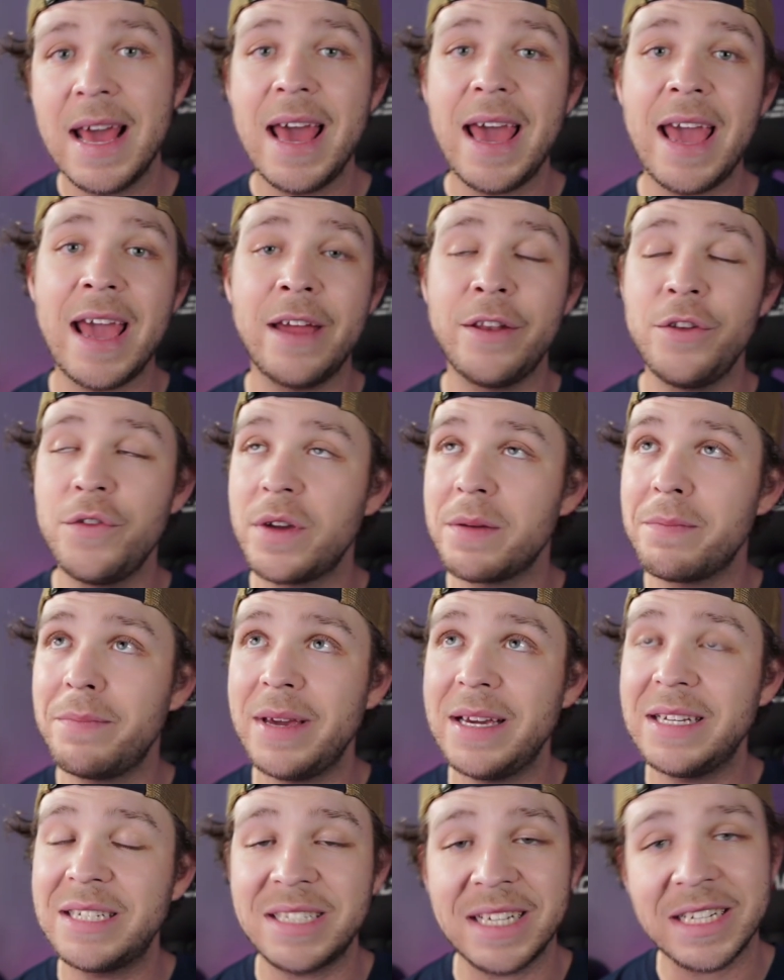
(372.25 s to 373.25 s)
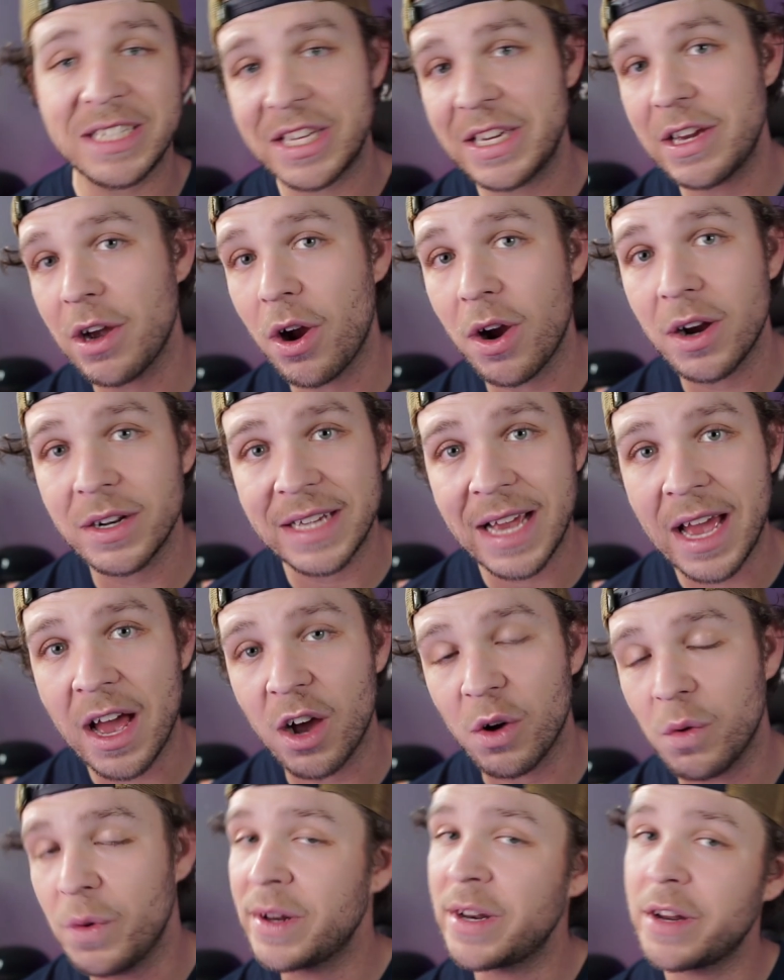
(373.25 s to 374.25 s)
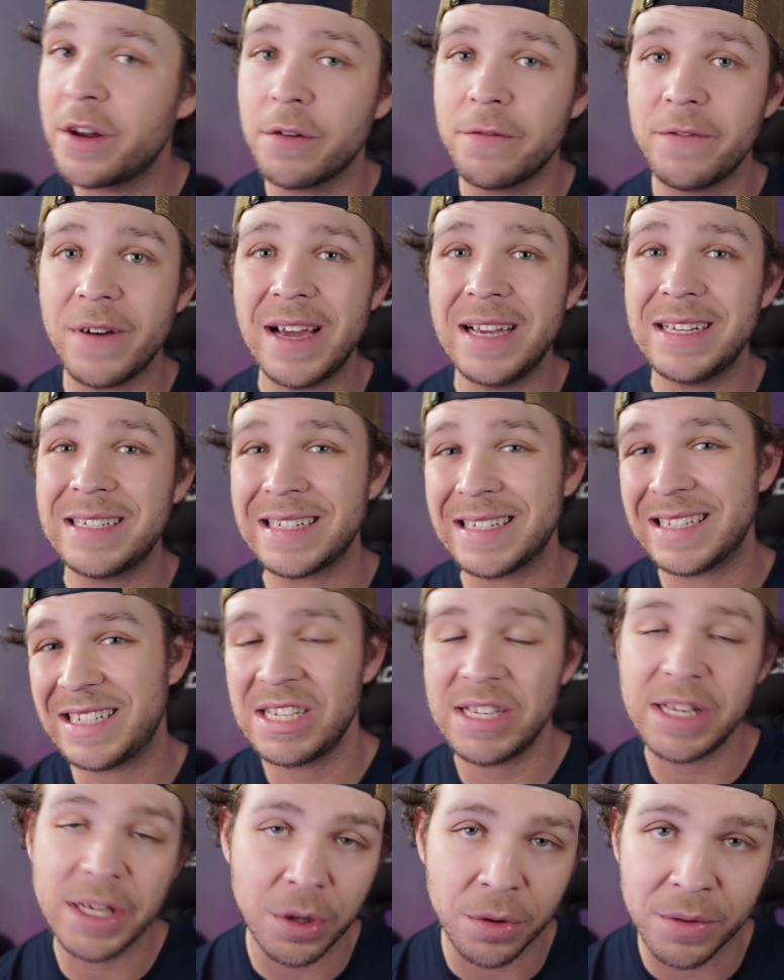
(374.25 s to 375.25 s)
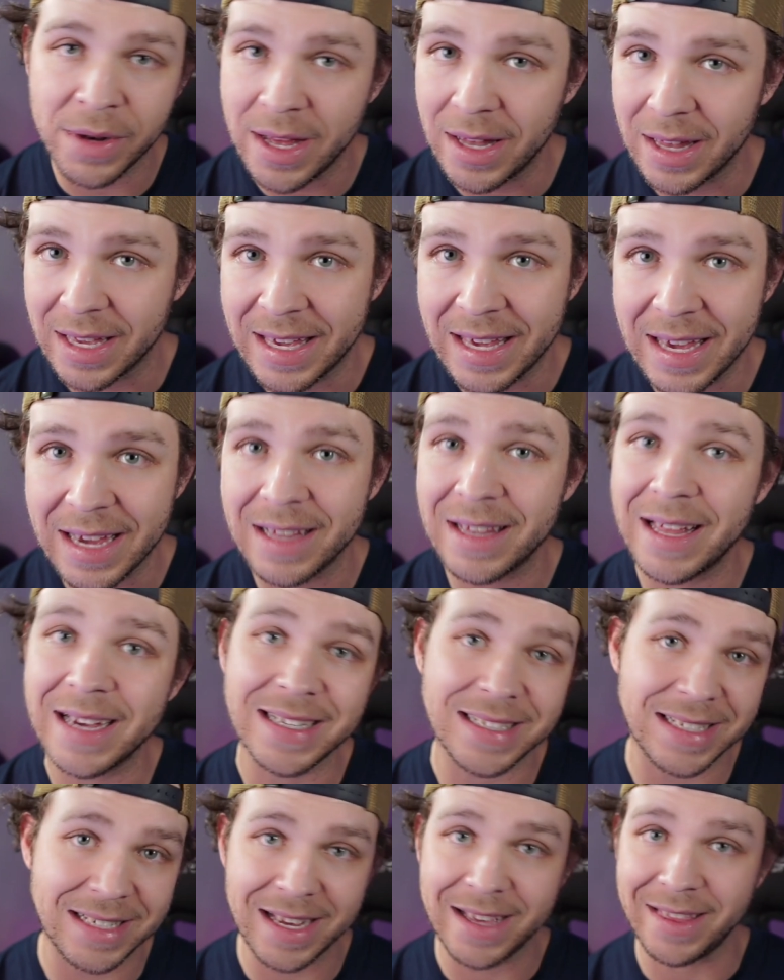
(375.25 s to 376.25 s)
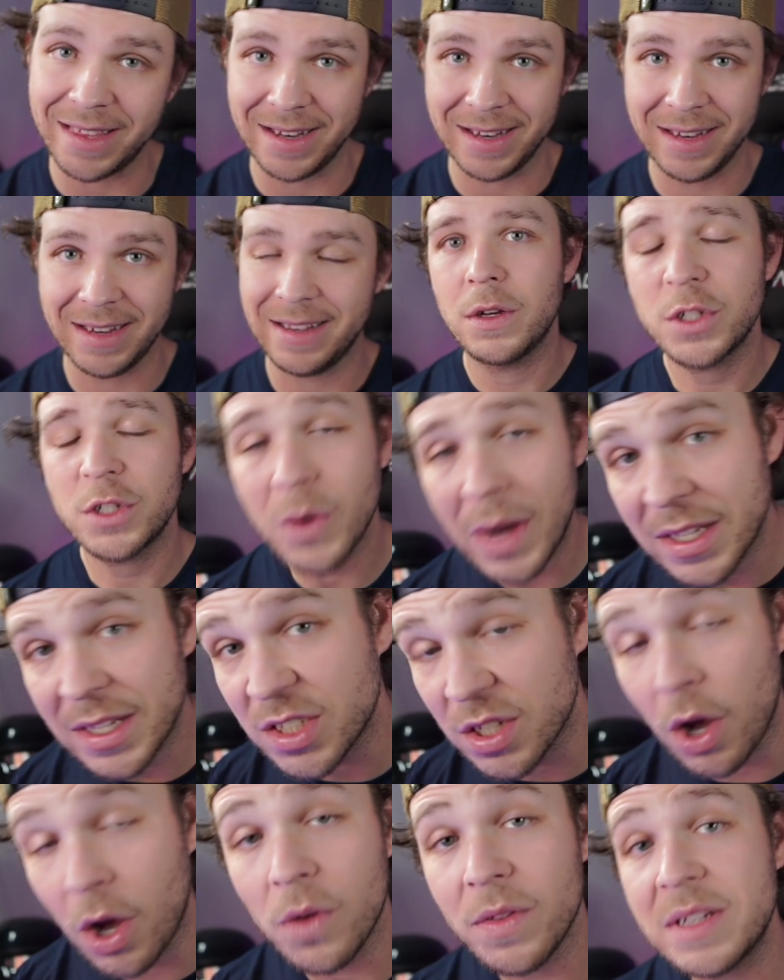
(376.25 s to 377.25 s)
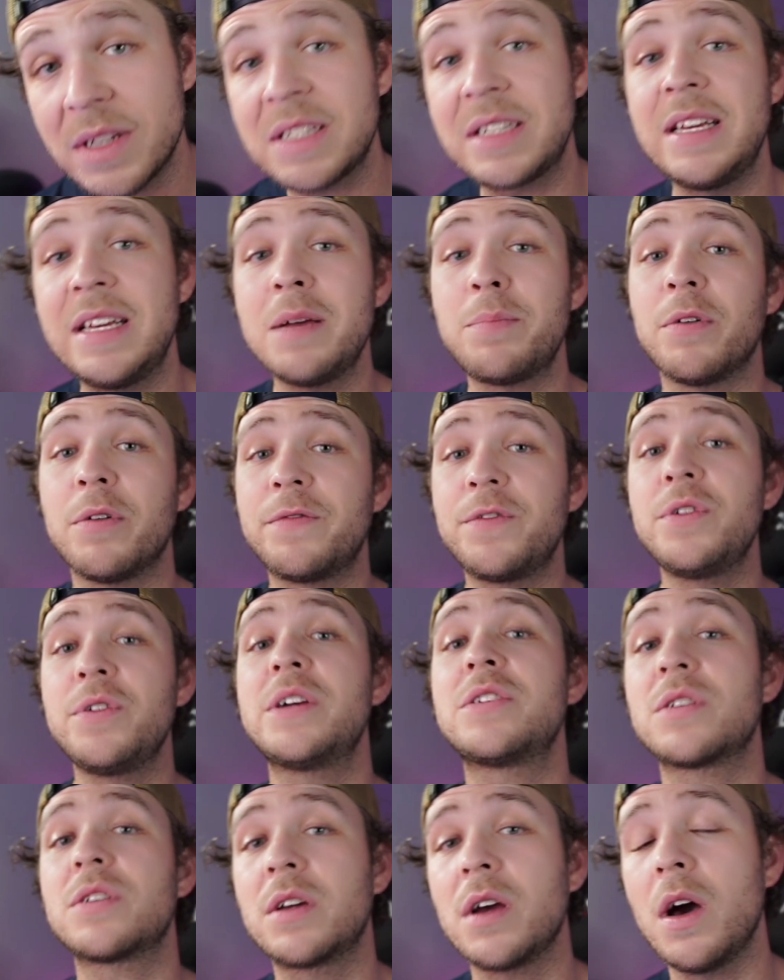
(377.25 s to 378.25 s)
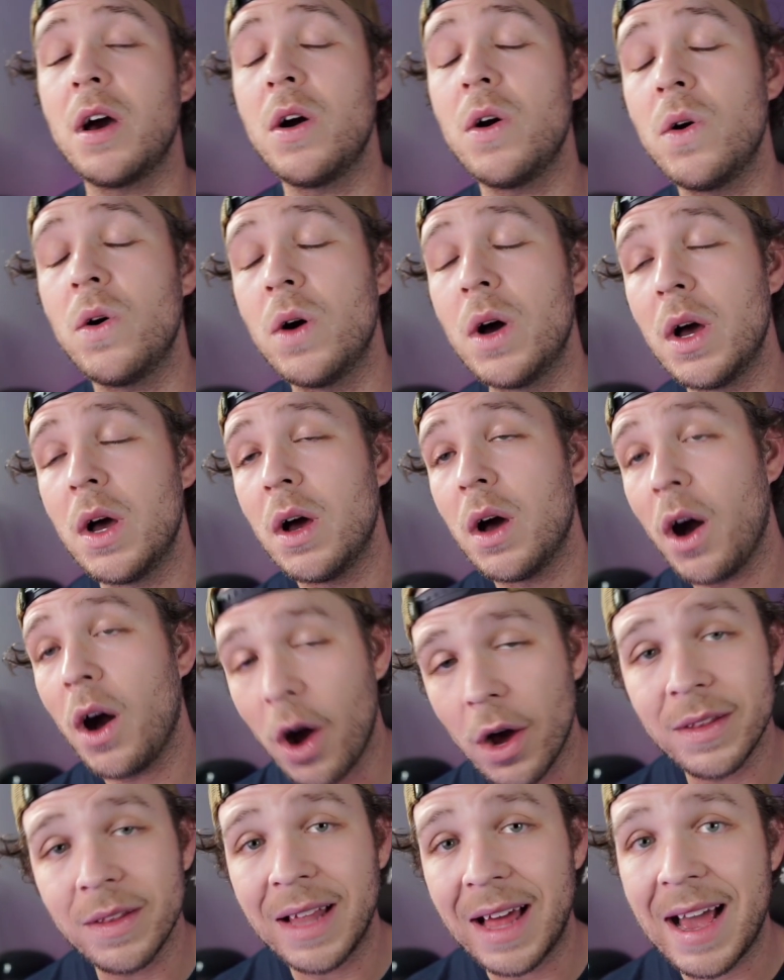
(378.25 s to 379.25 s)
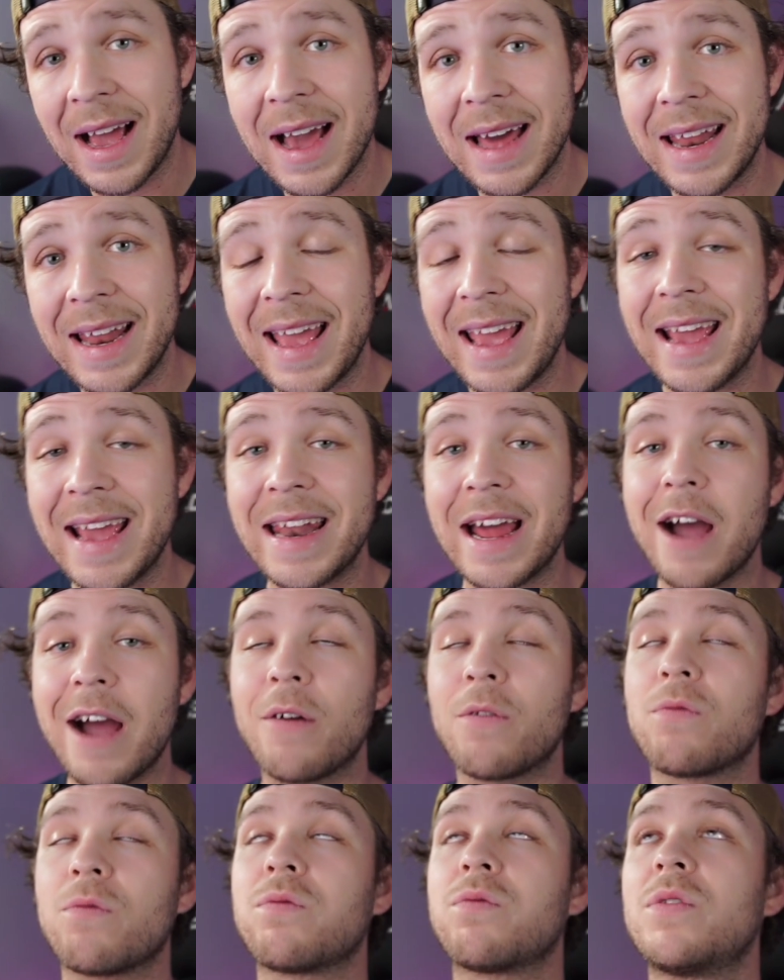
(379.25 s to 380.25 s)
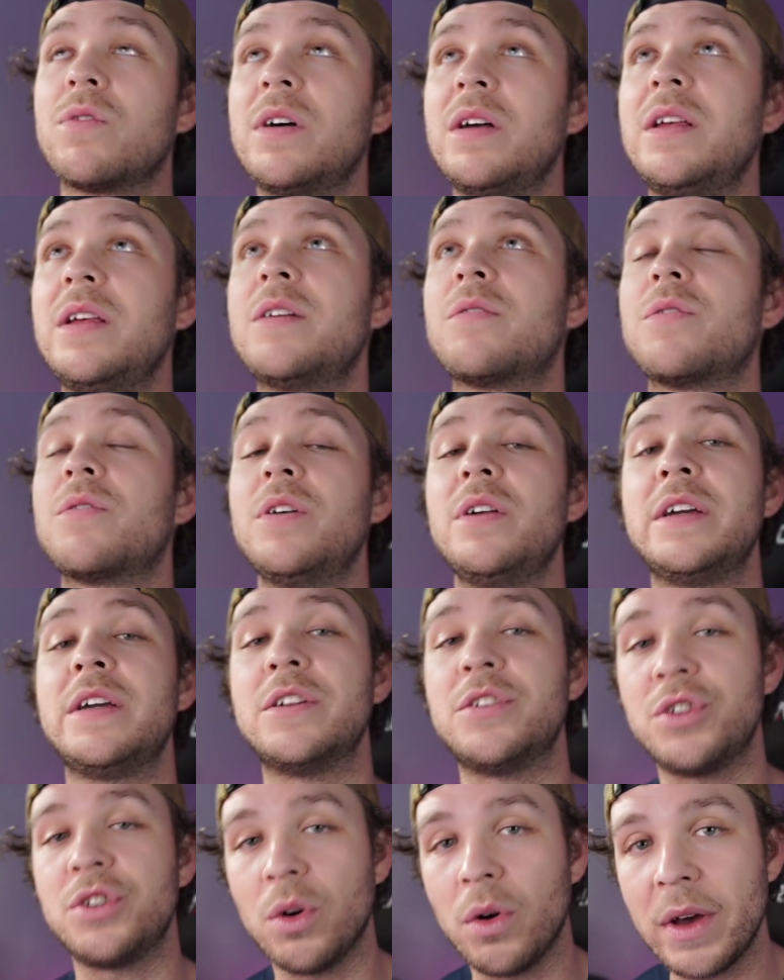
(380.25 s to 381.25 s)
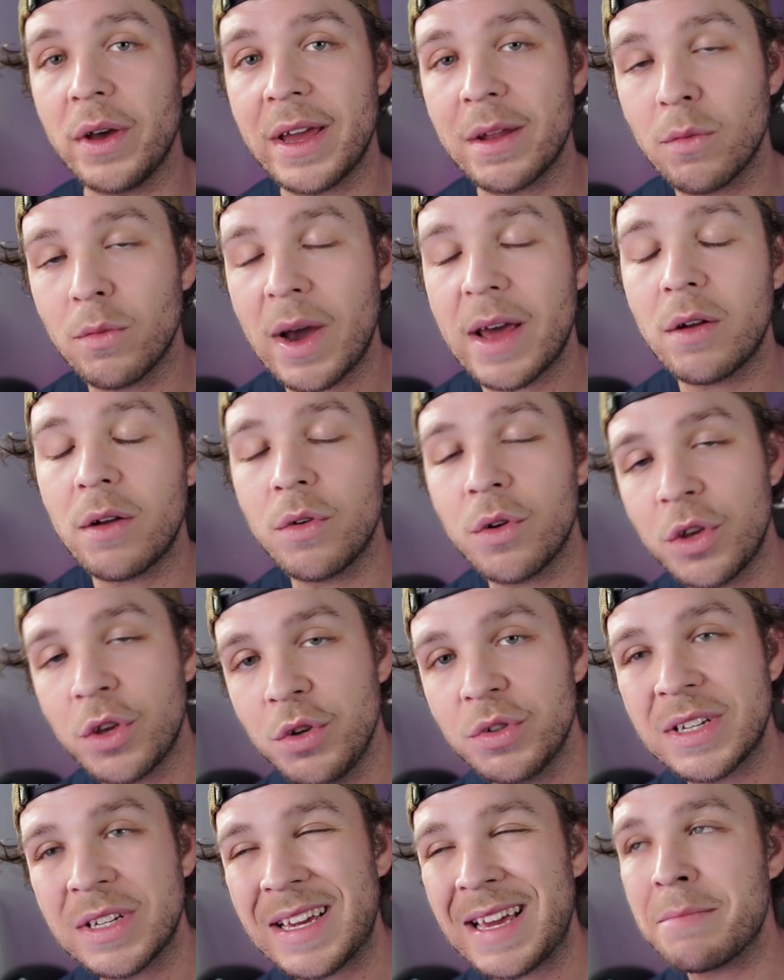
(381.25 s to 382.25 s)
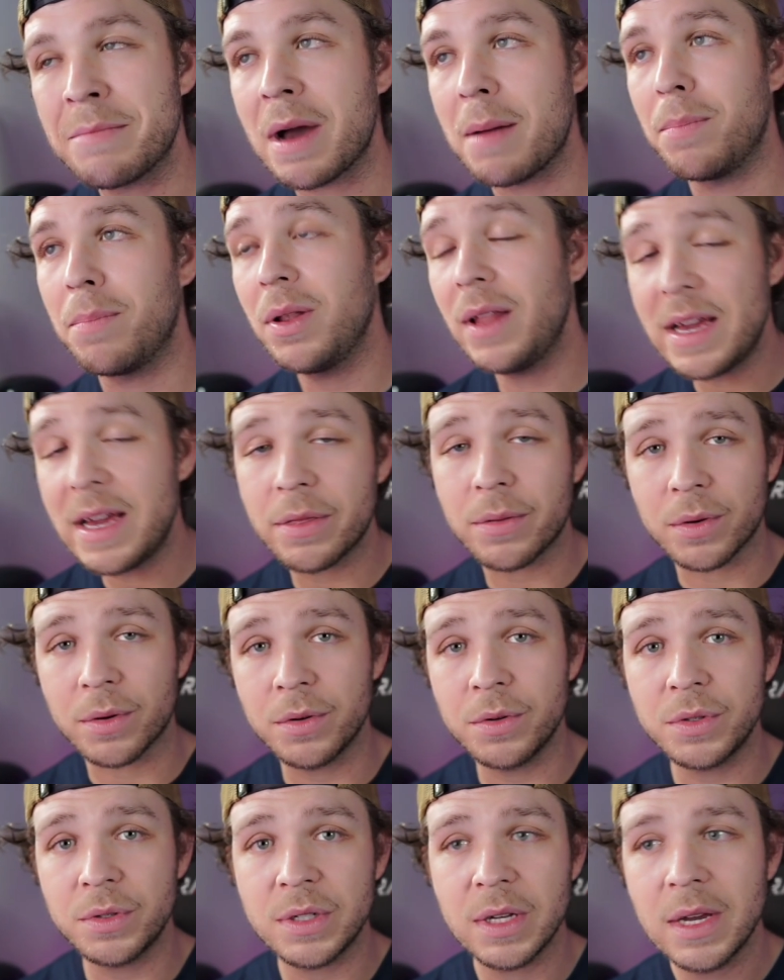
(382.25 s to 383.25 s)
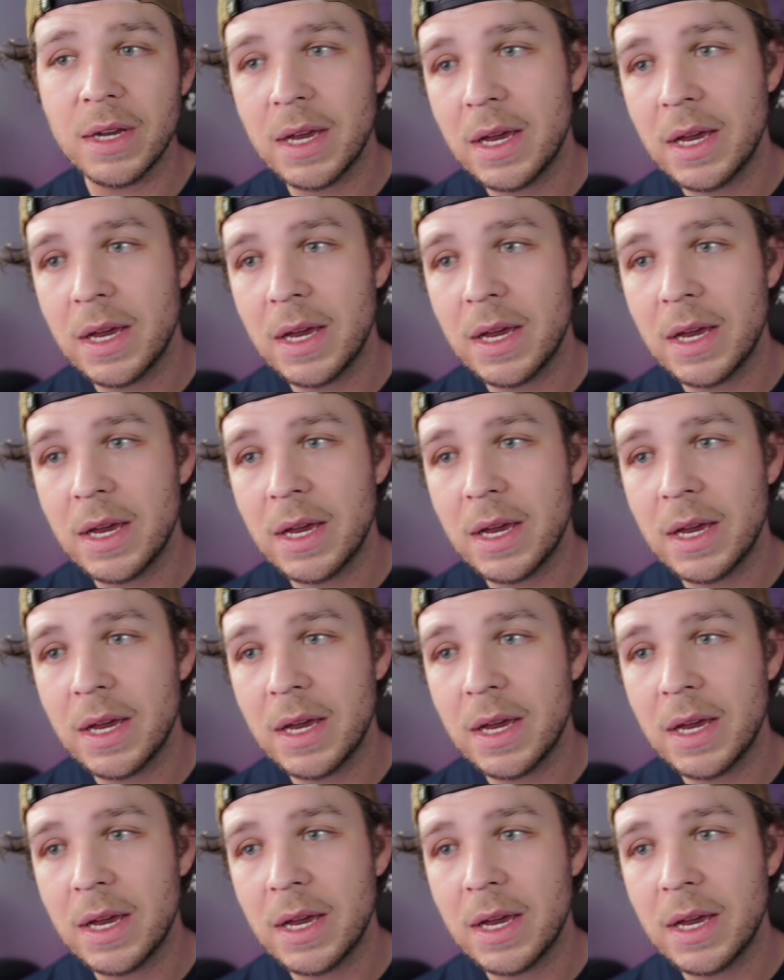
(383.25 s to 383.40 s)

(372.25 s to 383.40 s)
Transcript: And you can be 60 yards out, wind in your face, and still nail a kick like it's nothing. So I saw this tip a few years ago online, and I really, really enjoy it. And why don't I use it in my playthroughs?